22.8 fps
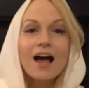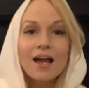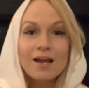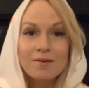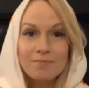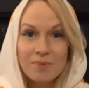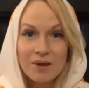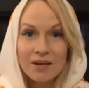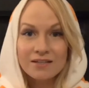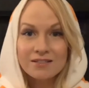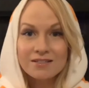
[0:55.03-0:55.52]
I
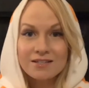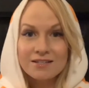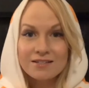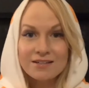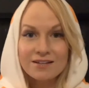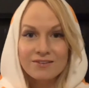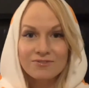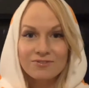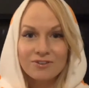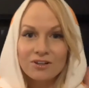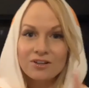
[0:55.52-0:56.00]
beg to
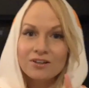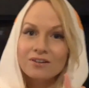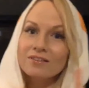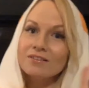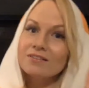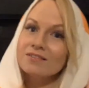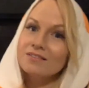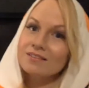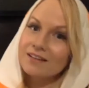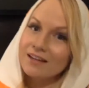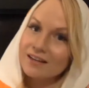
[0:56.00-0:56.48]
differ.
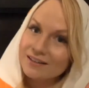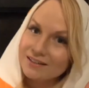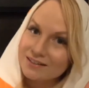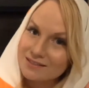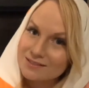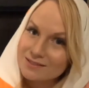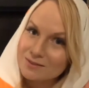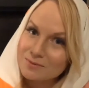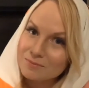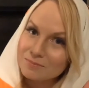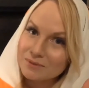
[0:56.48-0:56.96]
That
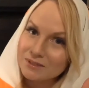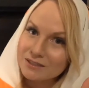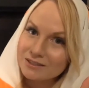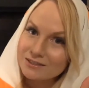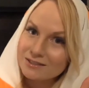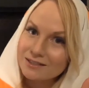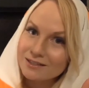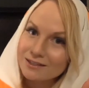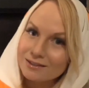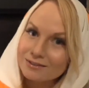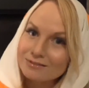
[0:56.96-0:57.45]
is a big
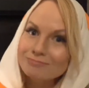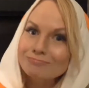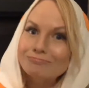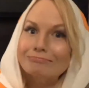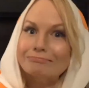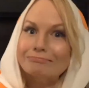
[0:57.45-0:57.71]
deal.